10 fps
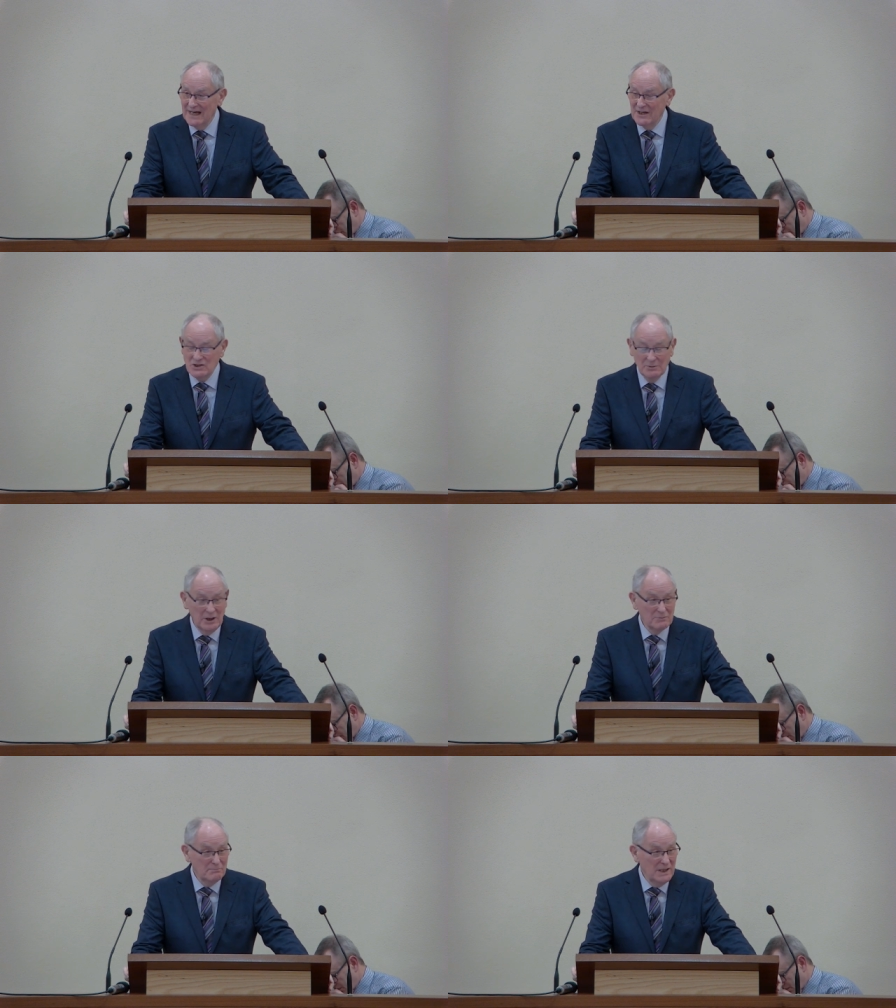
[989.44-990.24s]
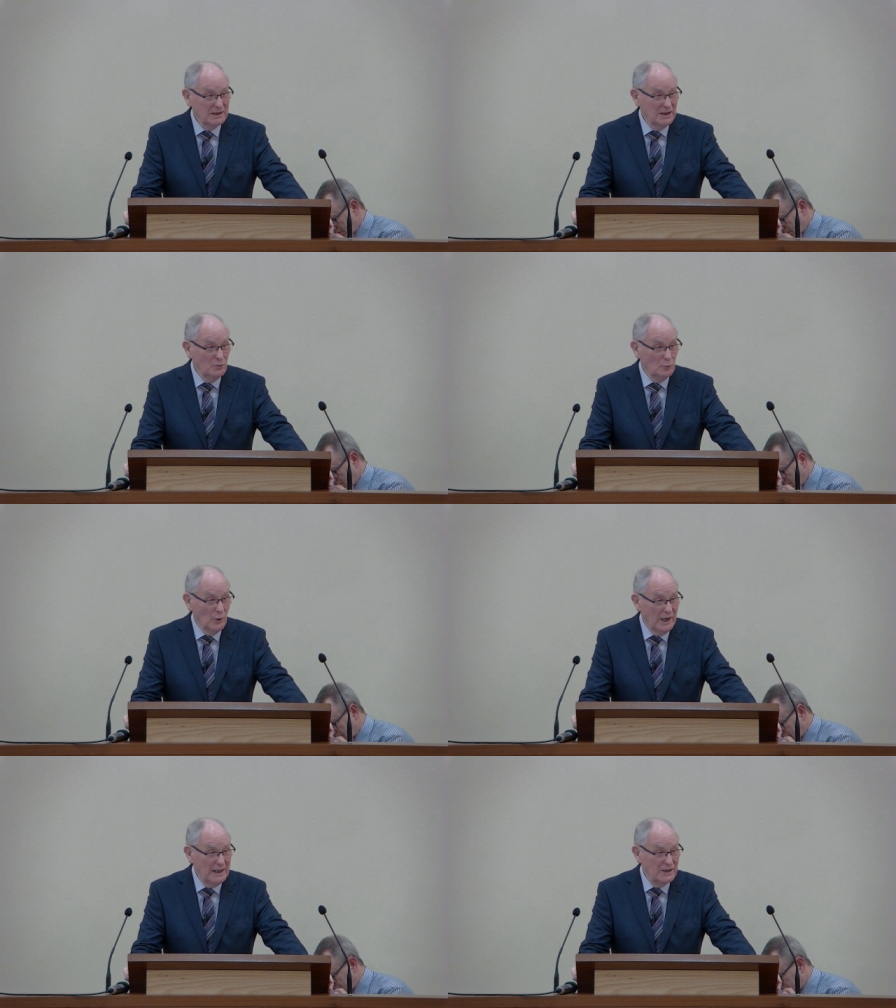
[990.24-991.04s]
And it's about making
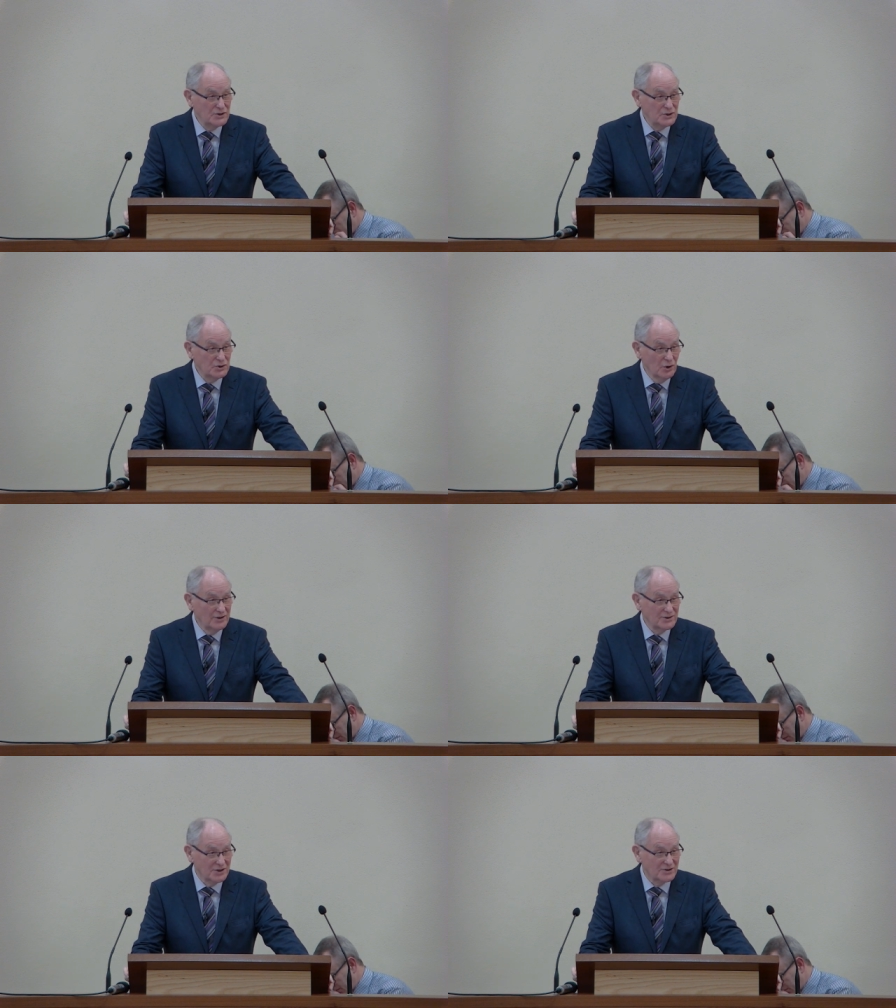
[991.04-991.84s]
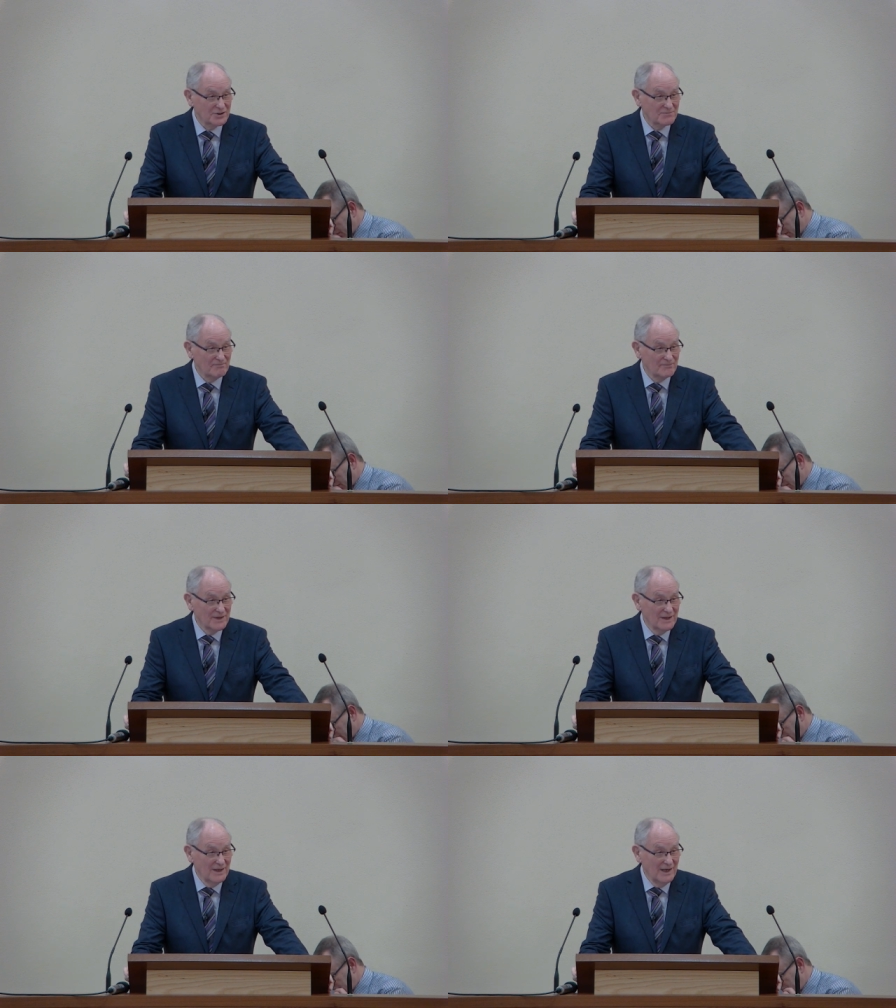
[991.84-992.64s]
wise choices.
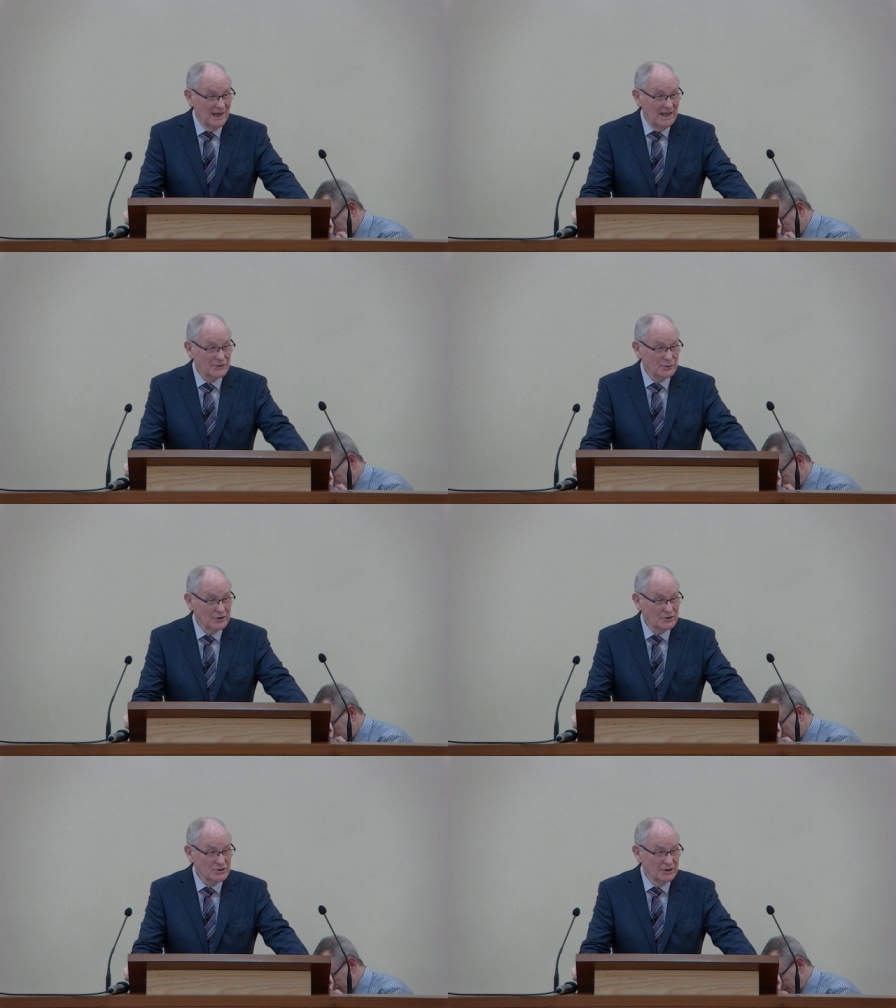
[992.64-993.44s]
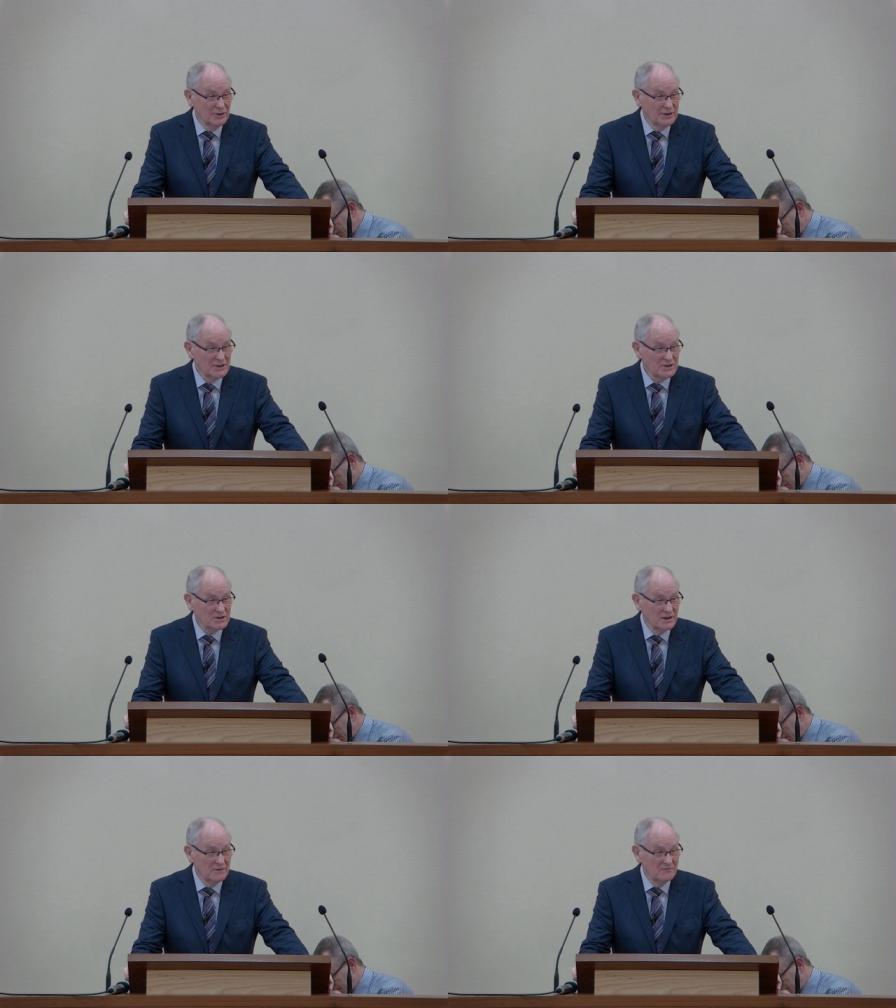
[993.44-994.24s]
I trust that on
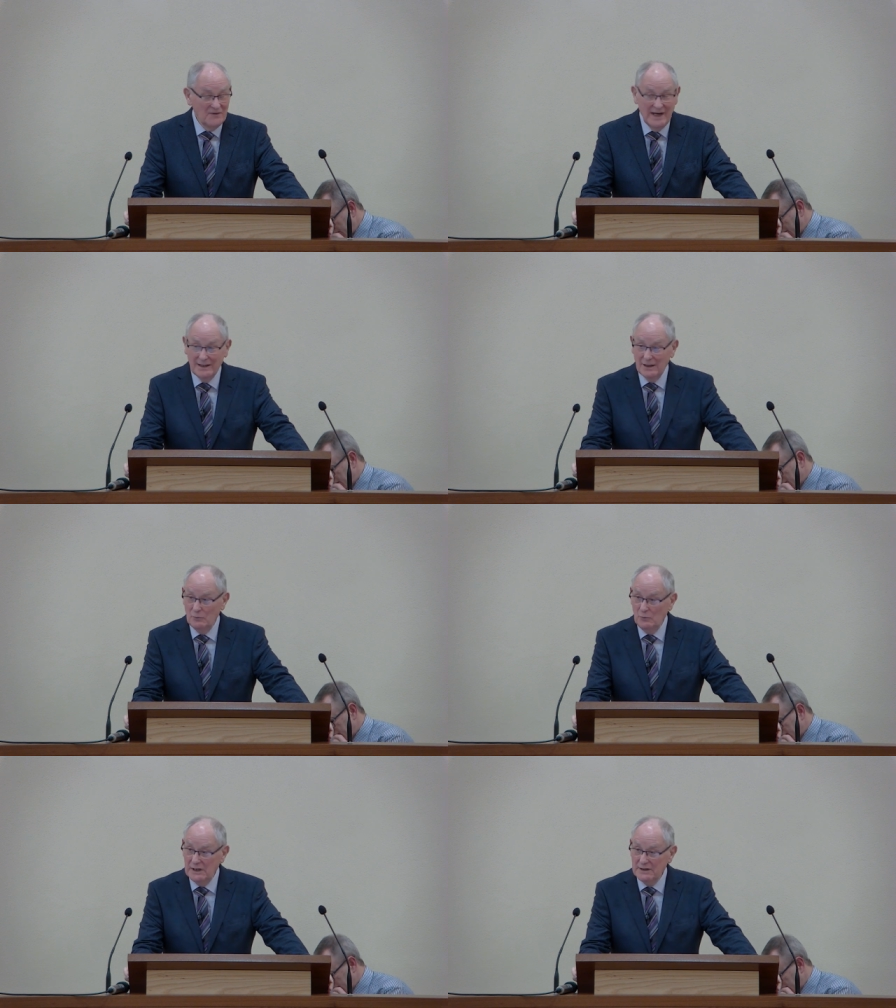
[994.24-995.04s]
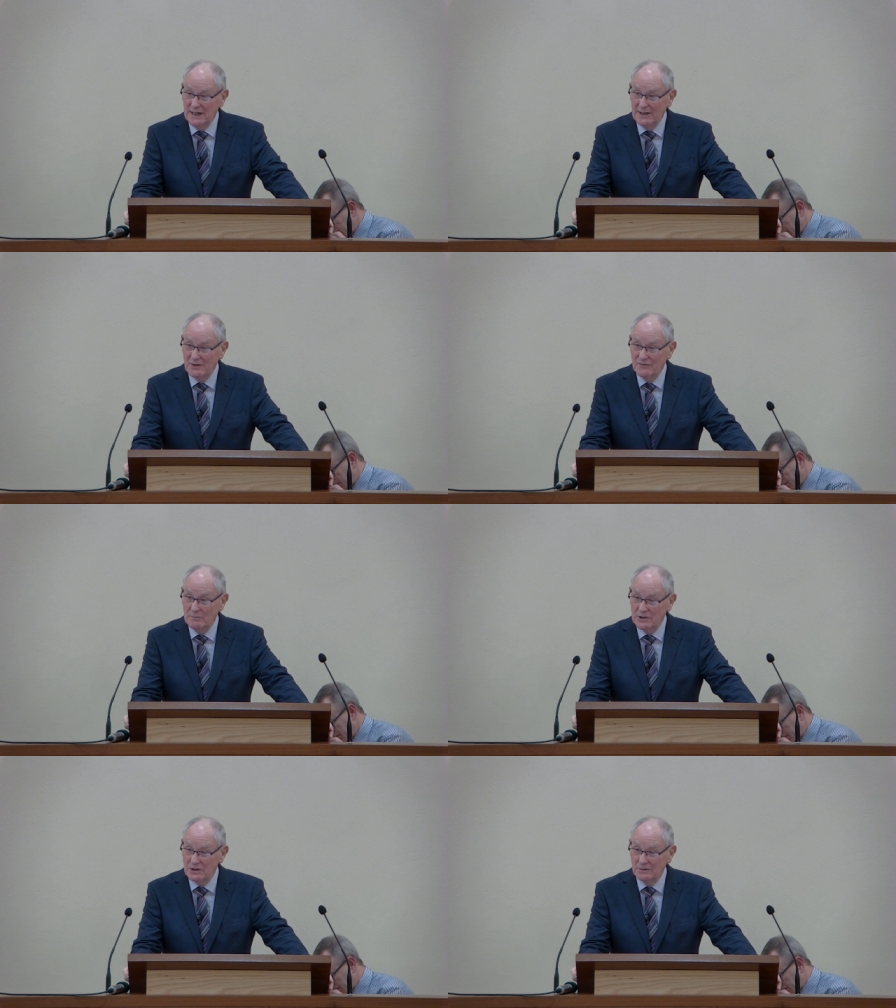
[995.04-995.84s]
this final weeknight of
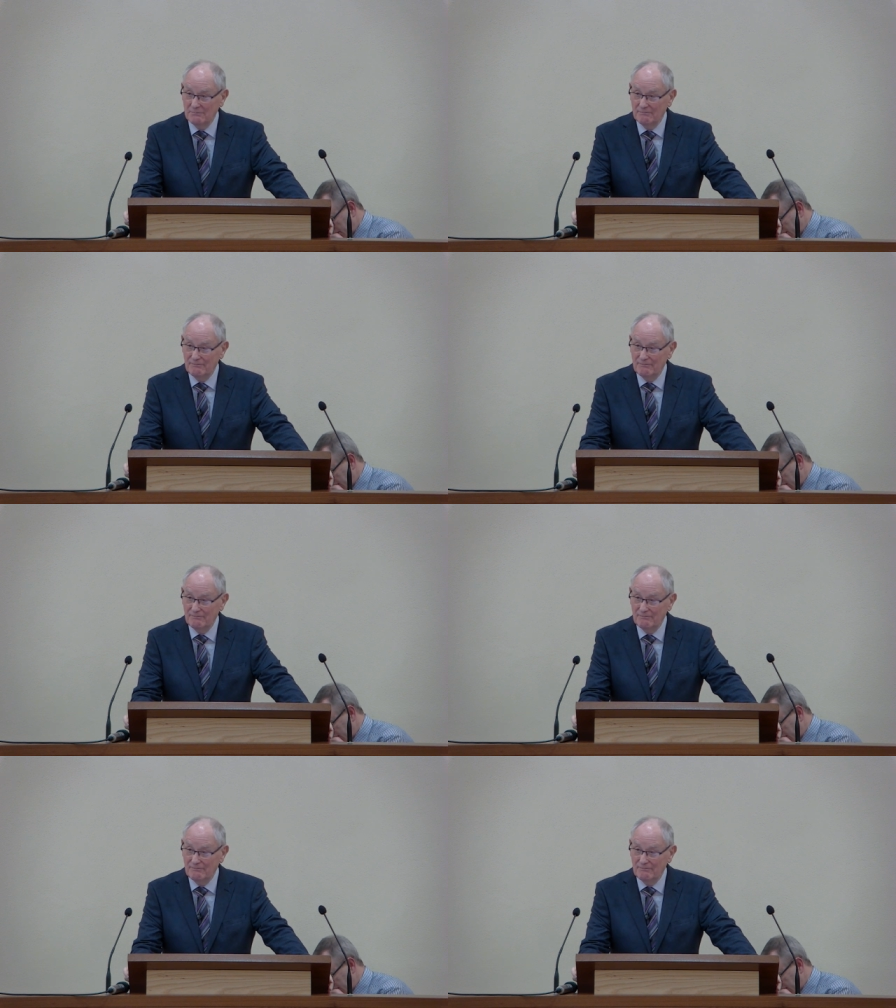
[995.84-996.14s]
the mission,